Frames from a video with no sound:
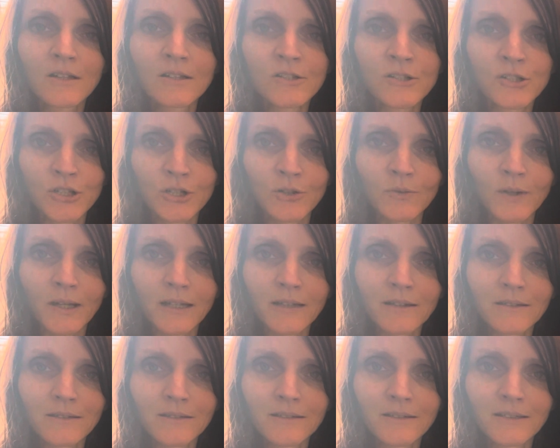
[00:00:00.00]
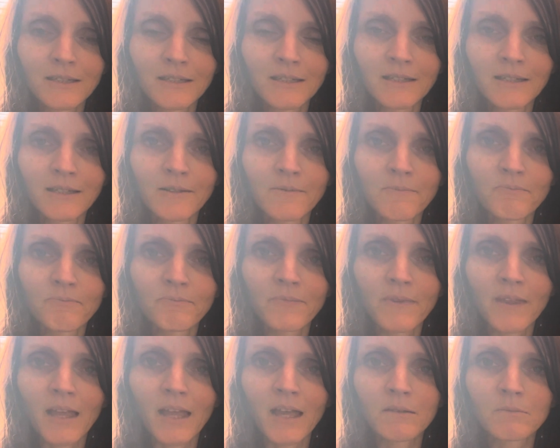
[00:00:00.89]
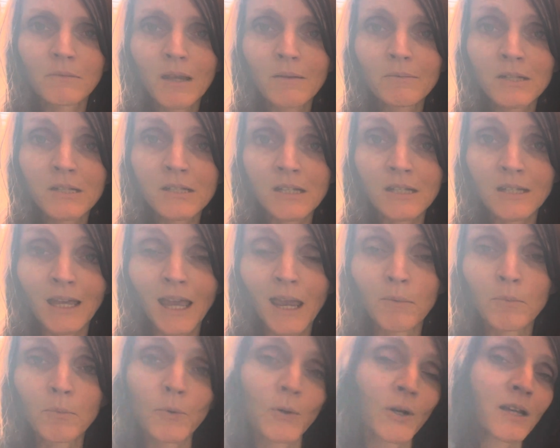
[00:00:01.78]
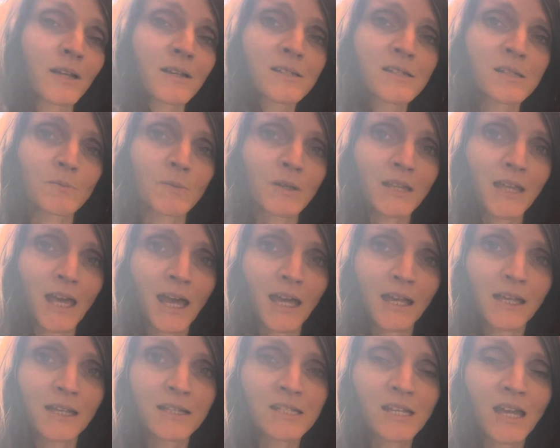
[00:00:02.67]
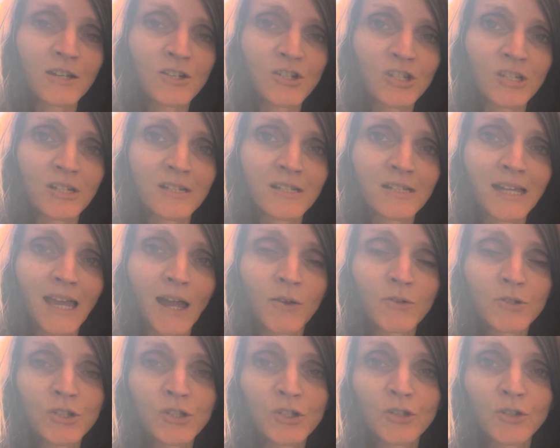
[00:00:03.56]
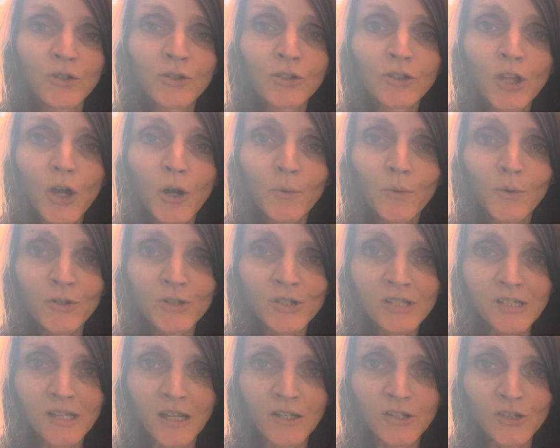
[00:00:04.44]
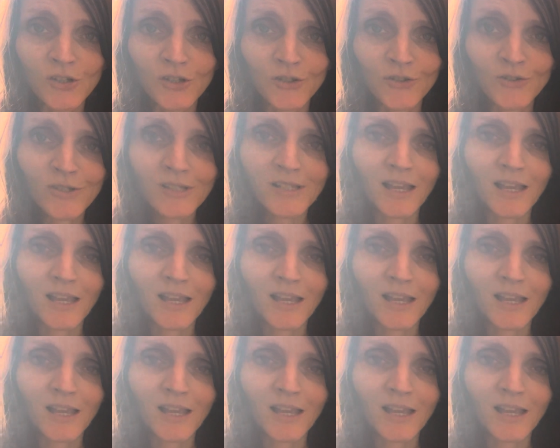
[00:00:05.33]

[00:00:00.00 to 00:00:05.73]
to it. And maybe today bring some of that attention down to your lower centers,